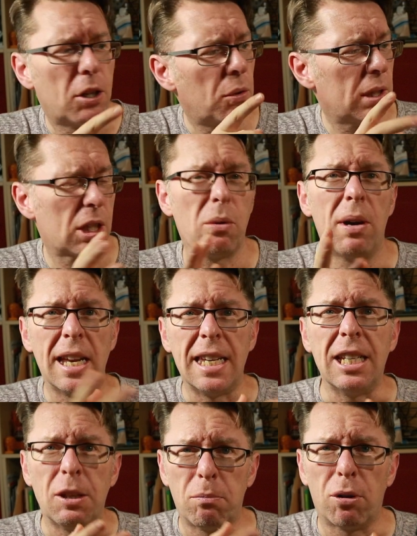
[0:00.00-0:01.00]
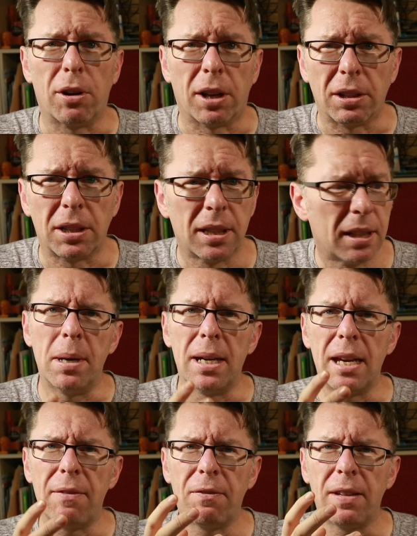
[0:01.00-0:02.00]
to call this quite a niche product,
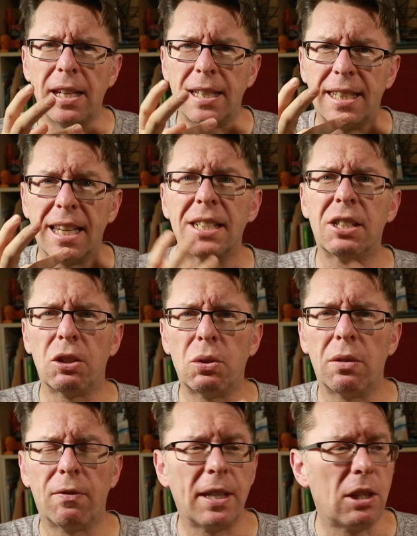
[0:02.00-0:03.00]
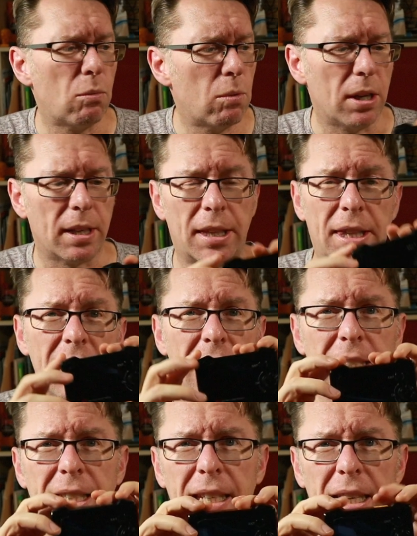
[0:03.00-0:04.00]
but if it does the sort of thing you want,
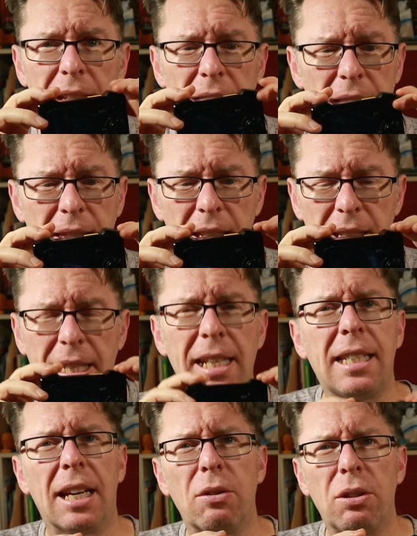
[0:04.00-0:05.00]
this, uh, the detail